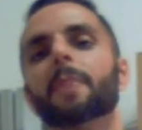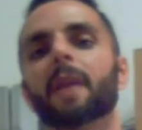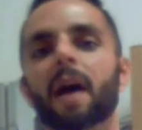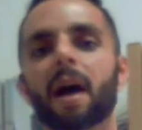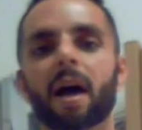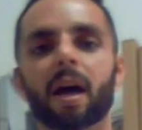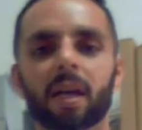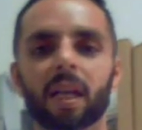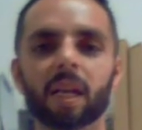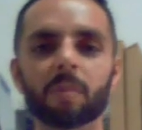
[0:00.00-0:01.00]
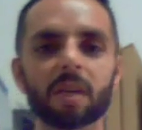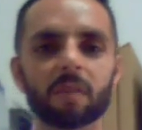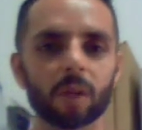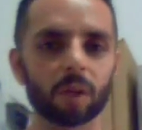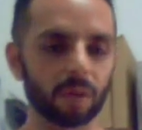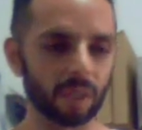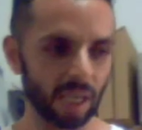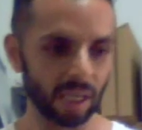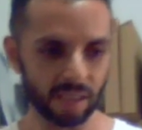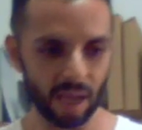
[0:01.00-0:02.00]
Let me give you a little
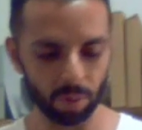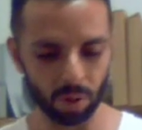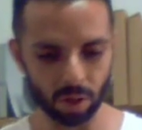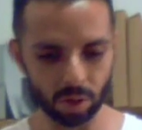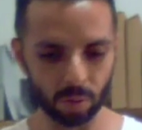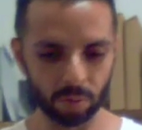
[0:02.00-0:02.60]
example also.